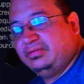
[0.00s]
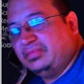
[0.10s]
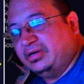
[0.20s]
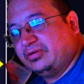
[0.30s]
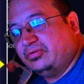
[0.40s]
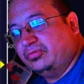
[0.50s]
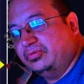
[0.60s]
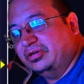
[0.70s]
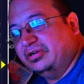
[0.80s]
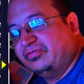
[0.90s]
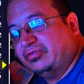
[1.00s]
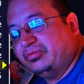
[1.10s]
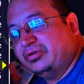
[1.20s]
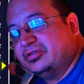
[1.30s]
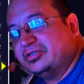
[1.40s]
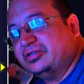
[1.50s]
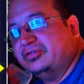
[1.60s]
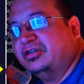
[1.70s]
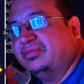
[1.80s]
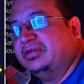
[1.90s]
My coin for player
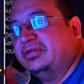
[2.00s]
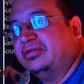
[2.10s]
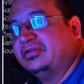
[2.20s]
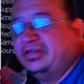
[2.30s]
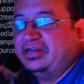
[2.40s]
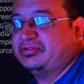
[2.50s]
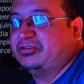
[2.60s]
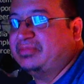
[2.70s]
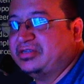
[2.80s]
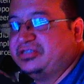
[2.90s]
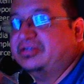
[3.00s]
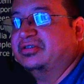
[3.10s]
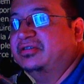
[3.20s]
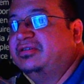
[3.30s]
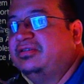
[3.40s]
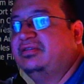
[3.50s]
two on my arcade. I'm sorry, my start.